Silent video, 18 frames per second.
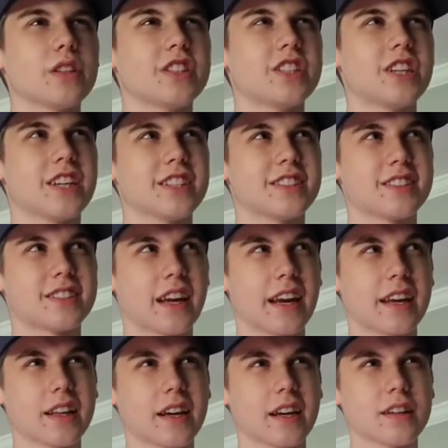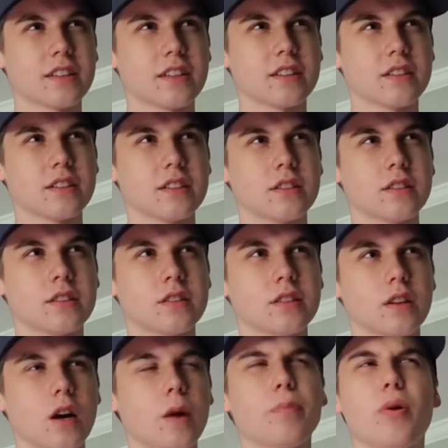just say that?
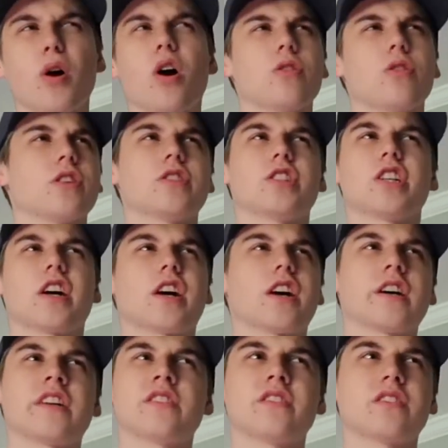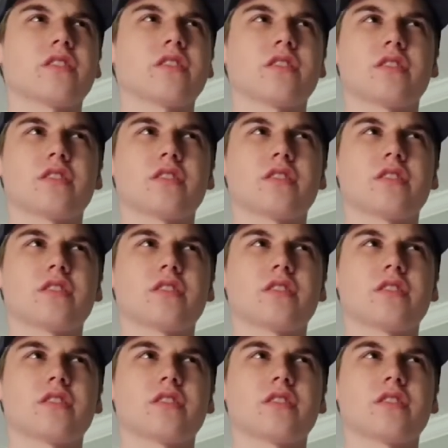Apologize.